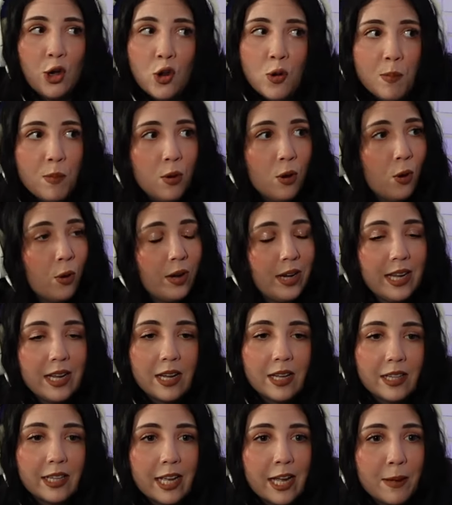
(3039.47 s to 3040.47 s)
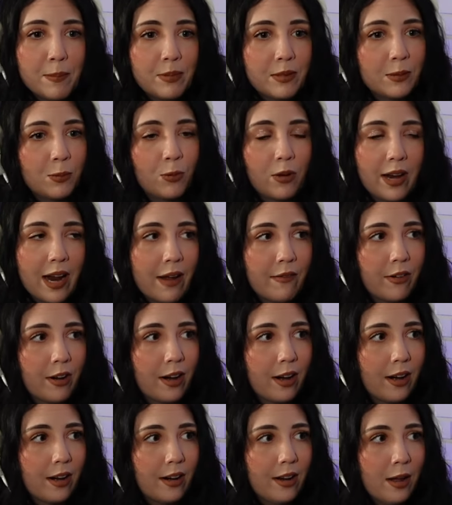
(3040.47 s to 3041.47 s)
New Moon, Eclipse,
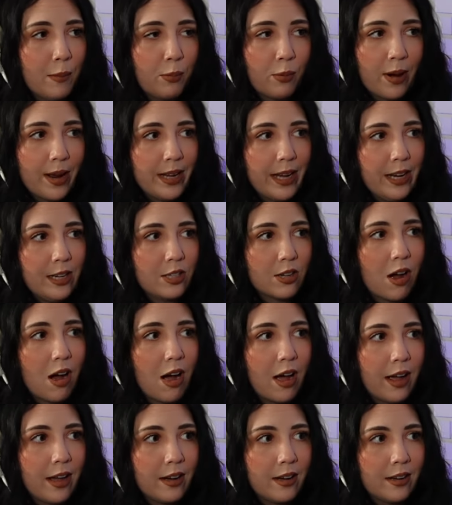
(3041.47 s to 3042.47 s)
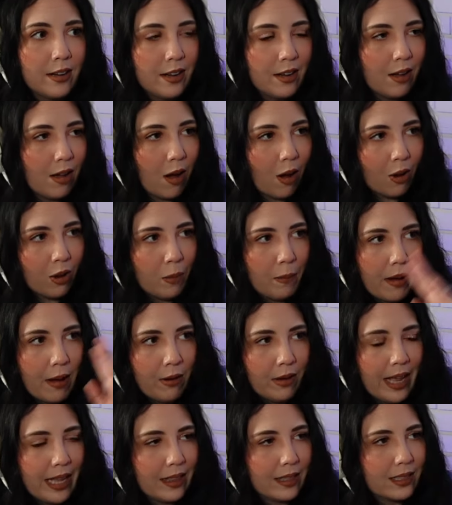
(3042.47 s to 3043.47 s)
whatever, Breaking Dawn, all
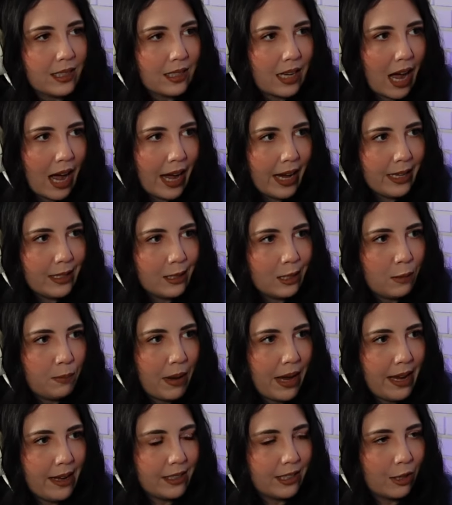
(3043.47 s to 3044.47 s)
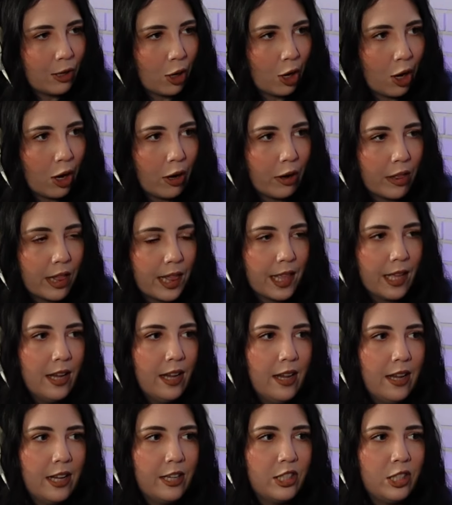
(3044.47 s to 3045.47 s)
about like the sky and space and Earth.
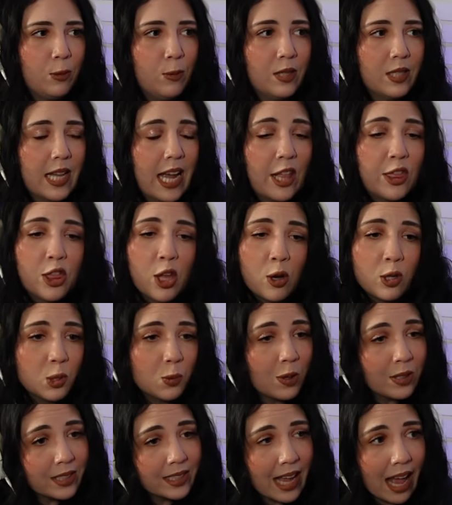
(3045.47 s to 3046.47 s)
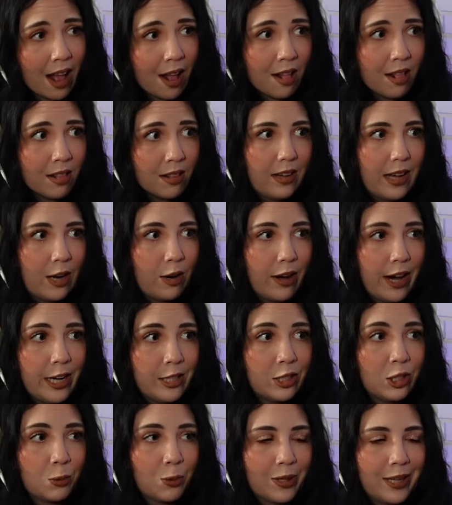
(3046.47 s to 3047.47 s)
And she was like, those won't sell. And our
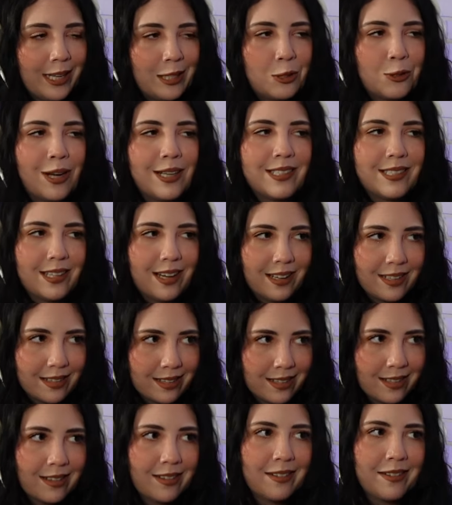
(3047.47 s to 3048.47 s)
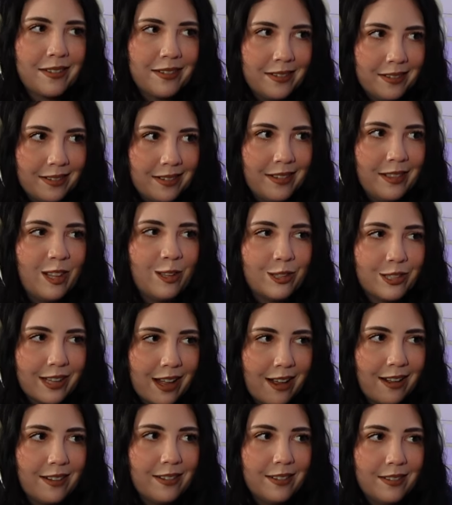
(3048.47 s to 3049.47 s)
agents were like, trust us, they'll
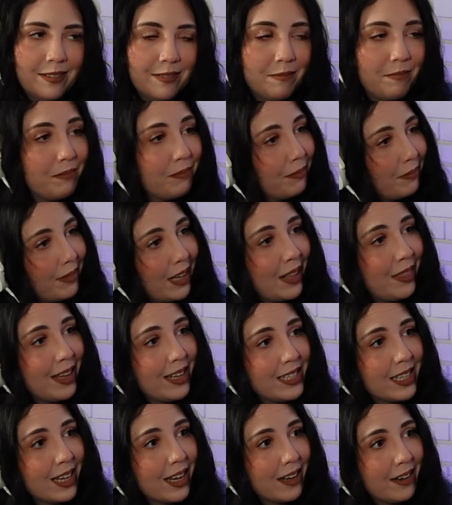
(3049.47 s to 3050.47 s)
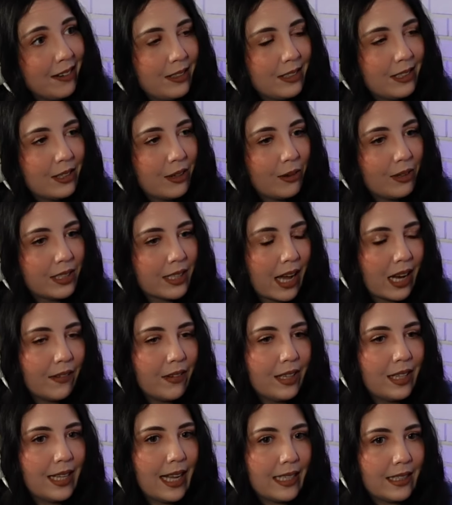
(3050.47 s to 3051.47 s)
sell. And they did. So it's kind of
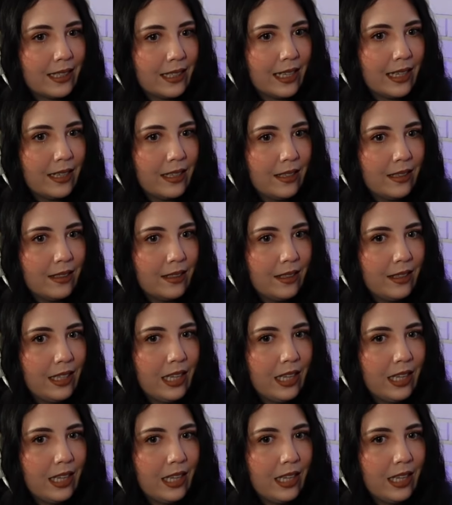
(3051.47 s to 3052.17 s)
a lesson.